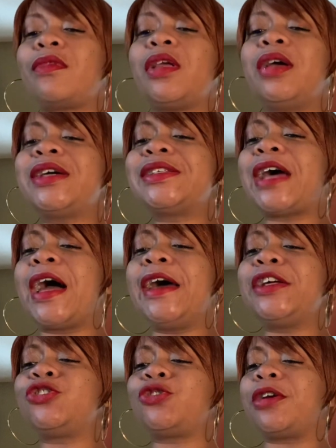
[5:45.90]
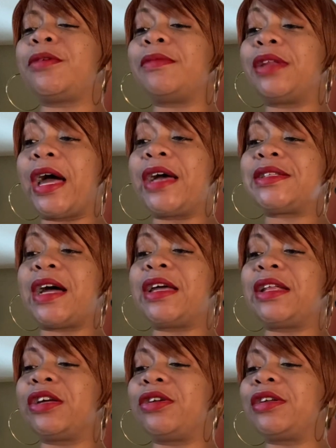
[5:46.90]
Because I had a dream last
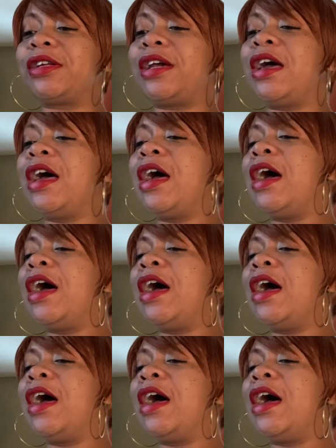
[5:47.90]
night, literally.